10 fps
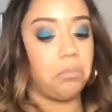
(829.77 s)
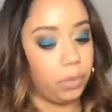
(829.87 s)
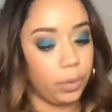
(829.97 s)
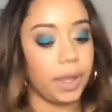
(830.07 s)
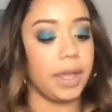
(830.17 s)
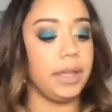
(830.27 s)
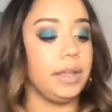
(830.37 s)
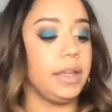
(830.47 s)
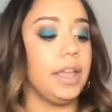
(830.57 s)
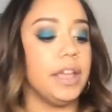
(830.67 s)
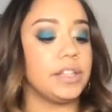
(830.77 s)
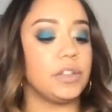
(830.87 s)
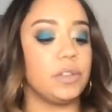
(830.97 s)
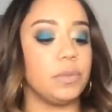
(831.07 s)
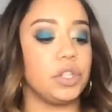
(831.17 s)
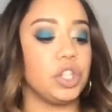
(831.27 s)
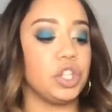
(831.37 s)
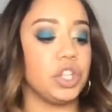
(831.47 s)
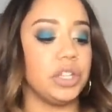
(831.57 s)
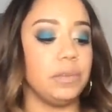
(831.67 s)
Okay, so the
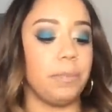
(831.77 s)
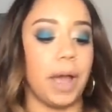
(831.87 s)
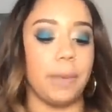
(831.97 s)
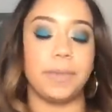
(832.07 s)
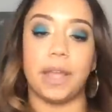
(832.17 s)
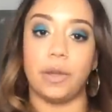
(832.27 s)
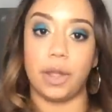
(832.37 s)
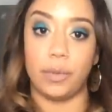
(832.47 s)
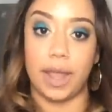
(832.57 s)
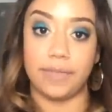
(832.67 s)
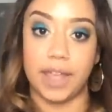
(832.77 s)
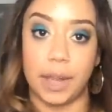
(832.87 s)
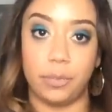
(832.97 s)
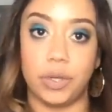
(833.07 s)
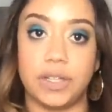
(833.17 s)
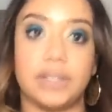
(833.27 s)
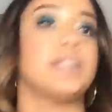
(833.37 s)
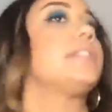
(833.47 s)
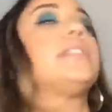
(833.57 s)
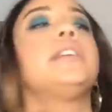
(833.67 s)
magician popped out and we have the high
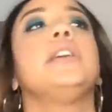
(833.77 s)
priestess.